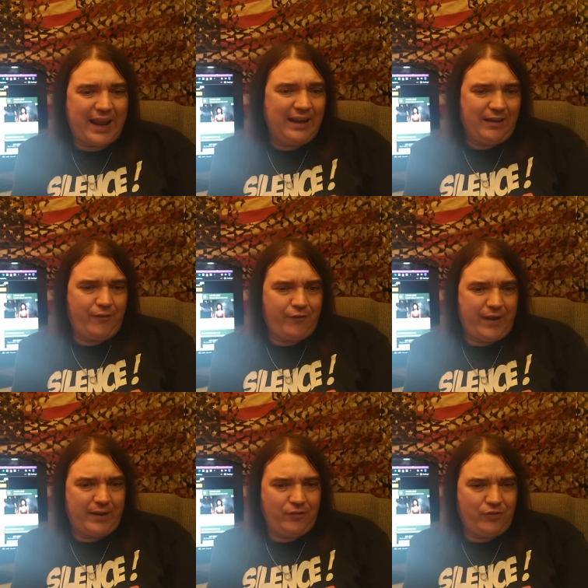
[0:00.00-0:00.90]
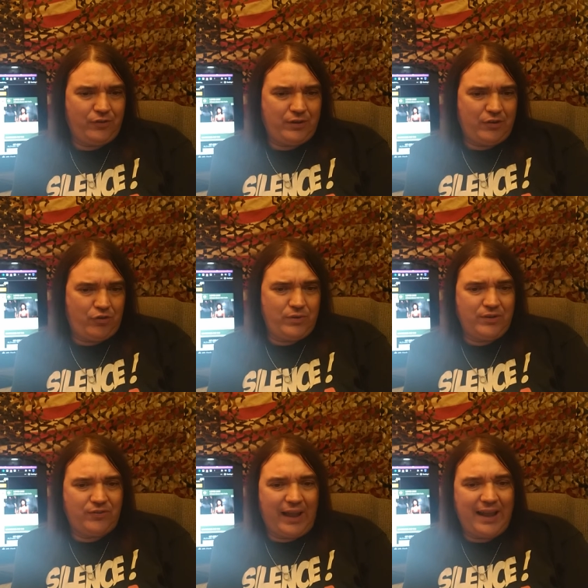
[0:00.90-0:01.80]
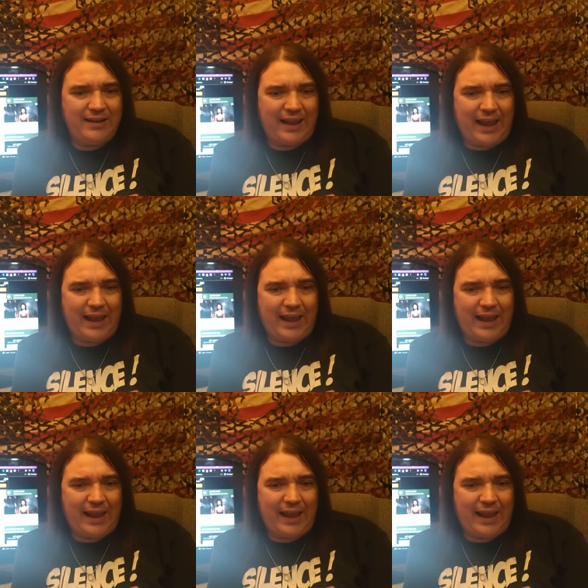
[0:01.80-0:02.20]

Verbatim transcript: Halen fans did you decide to